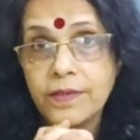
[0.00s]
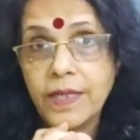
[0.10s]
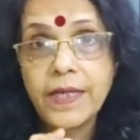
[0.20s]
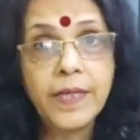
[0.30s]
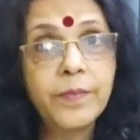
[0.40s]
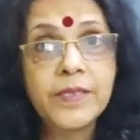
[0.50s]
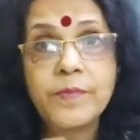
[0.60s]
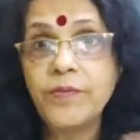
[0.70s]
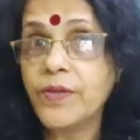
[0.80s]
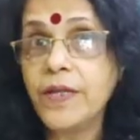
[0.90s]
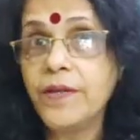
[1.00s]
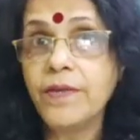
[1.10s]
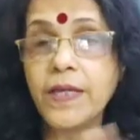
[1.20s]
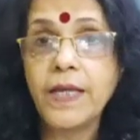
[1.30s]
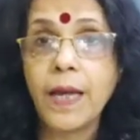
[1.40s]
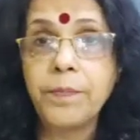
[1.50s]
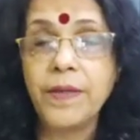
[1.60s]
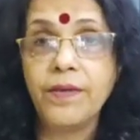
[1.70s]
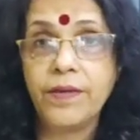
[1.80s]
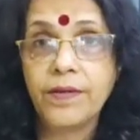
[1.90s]
And he must be feeling very
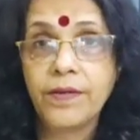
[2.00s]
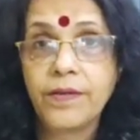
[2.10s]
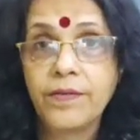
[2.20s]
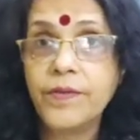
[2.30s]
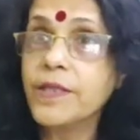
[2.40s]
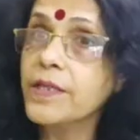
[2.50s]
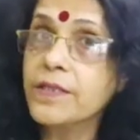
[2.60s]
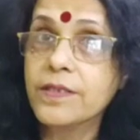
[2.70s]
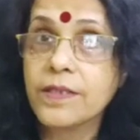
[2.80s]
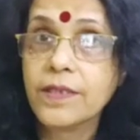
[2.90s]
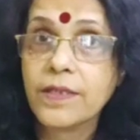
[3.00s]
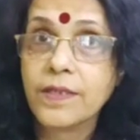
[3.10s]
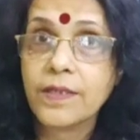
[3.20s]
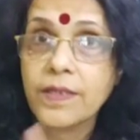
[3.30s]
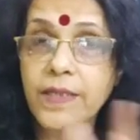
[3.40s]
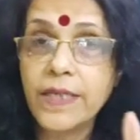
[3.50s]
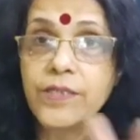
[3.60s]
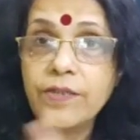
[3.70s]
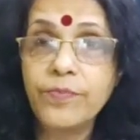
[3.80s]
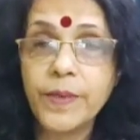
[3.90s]
happy with his
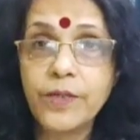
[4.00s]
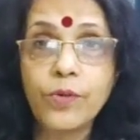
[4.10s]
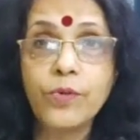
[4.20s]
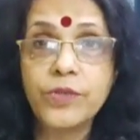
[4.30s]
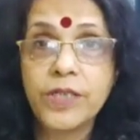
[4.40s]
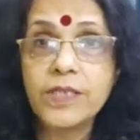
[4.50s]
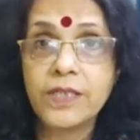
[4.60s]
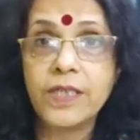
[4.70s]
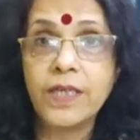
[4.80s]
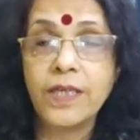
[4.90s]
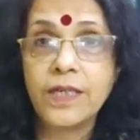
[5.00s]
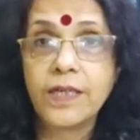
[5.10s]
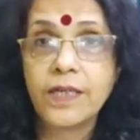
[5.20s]
achievement. Oh, just see.